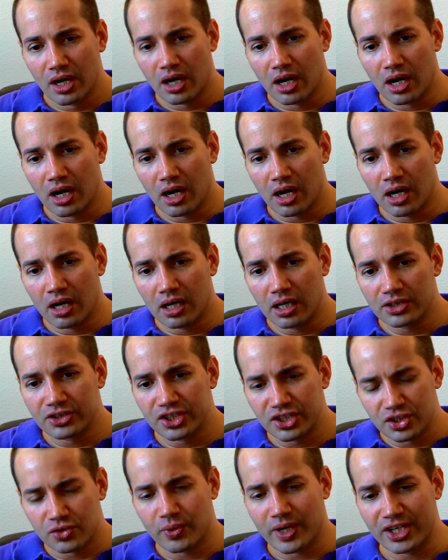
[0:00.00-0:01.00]
a
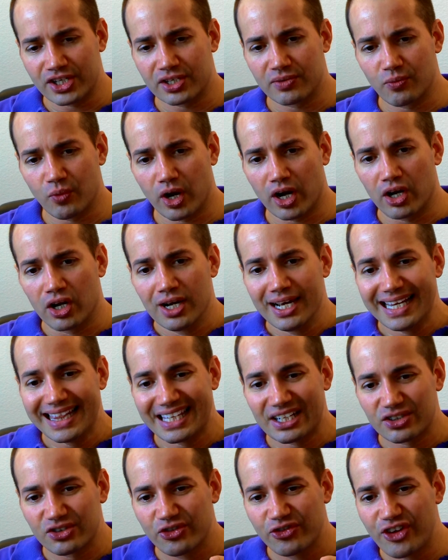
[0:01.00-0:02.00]
situation where
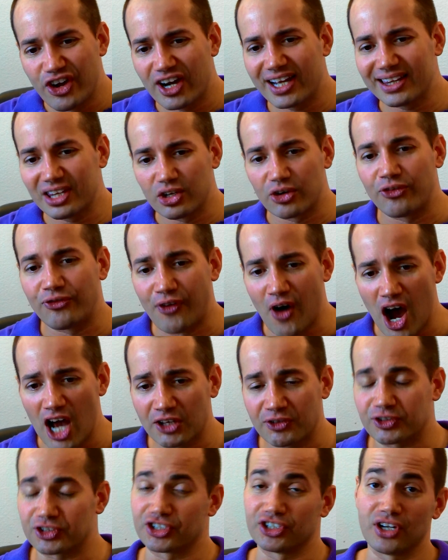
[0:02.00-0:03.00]
there's very little
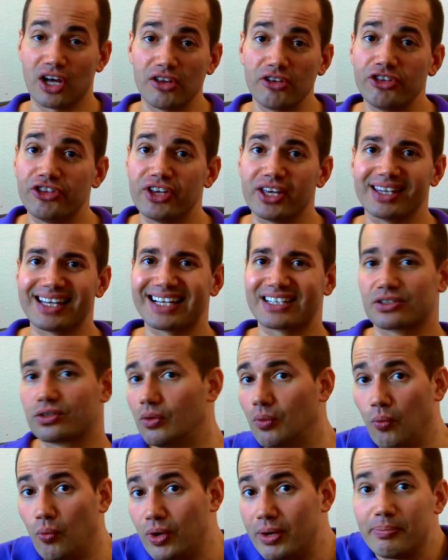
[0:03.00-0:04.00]
phosphorus, another thing
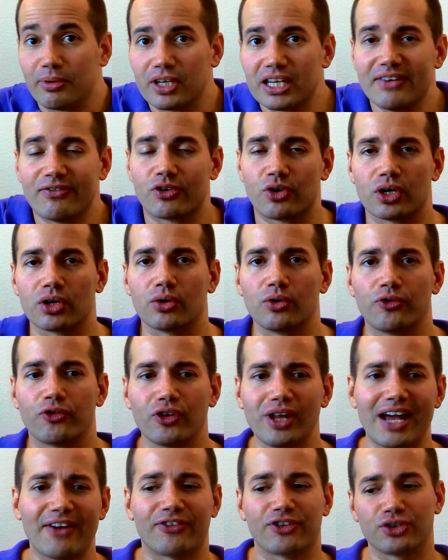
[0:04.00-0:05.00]
that's, we believe, critical
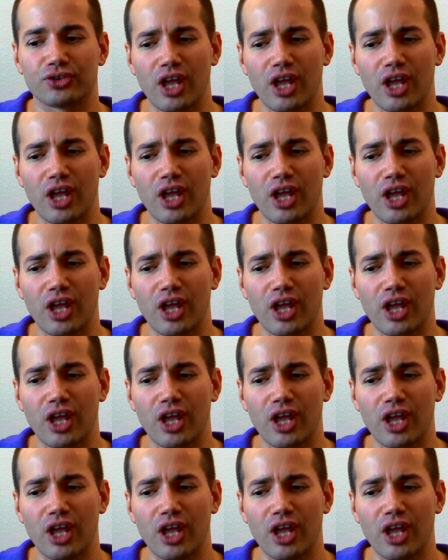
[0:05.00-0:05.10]
for life.